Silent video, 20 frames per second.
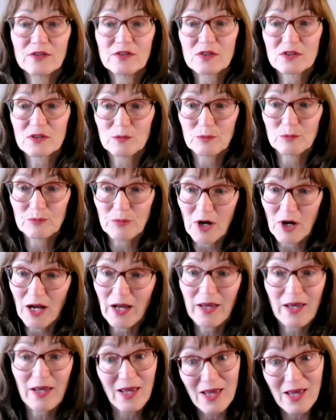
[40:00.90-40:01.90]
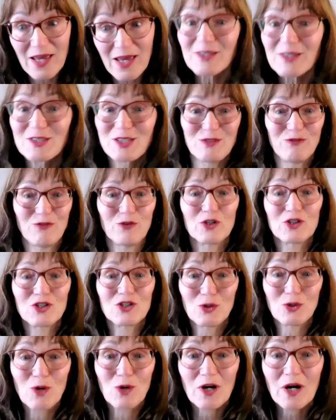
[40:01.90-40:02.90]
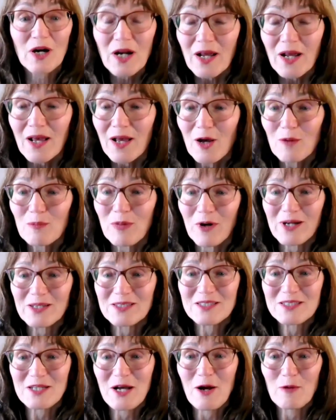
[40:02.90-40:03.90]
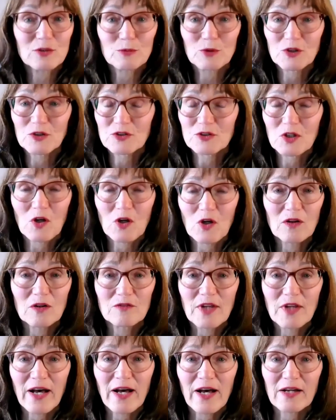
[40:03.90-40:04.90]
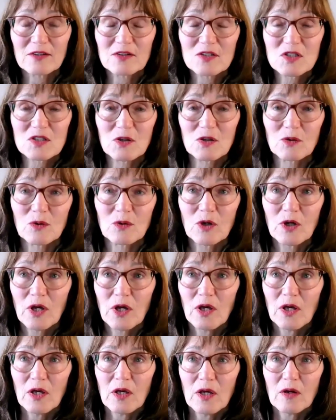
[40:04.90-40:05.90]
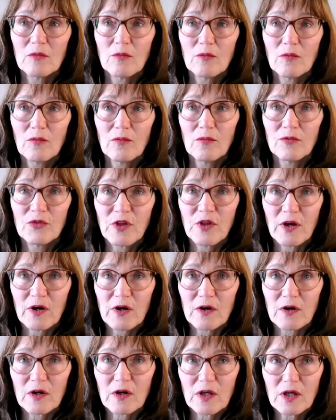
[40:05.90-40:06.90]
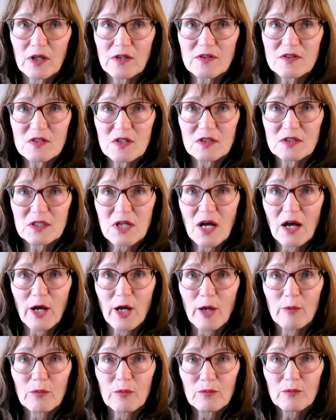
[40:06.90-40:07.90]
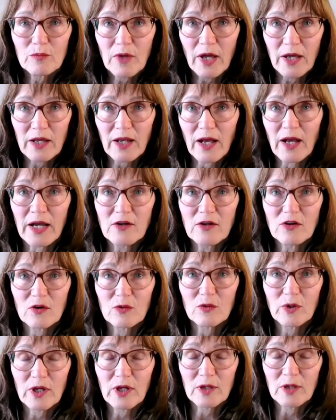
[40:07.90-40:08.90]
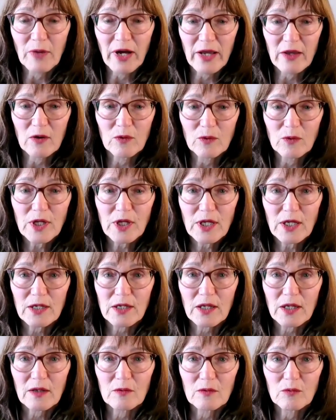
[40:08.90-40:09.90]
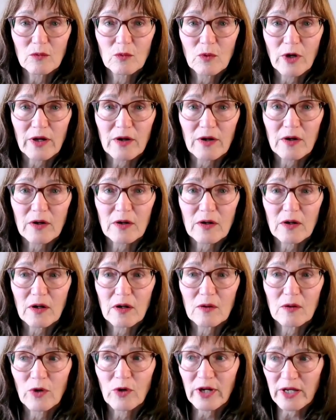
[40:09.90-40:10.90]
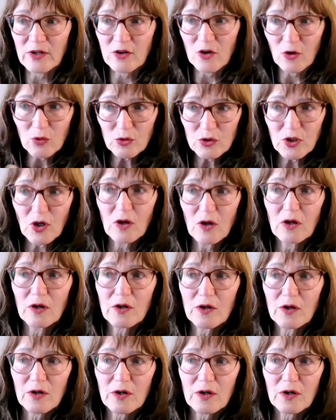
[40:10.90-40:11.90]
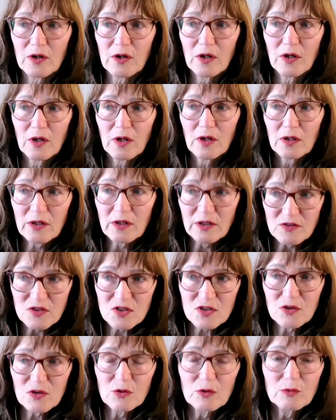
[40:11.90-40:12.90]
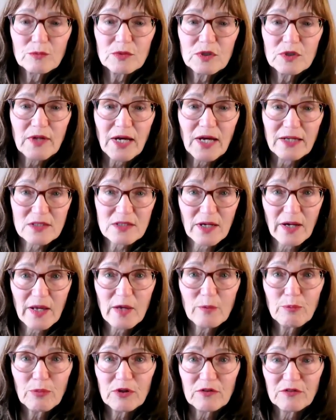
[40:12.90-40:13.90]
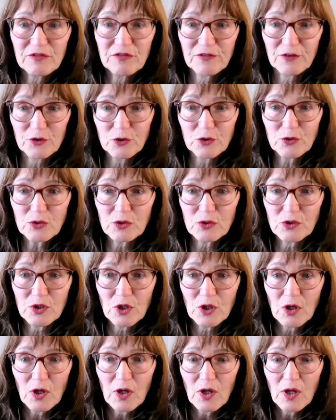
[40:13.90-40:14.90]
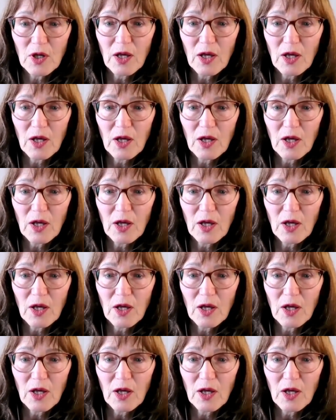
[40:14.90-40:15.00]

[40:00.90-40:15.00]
it is to buy eggs for sure, but vegetables and all of that. So there is a time I know in my own eating where when I no longer consumed that type of food,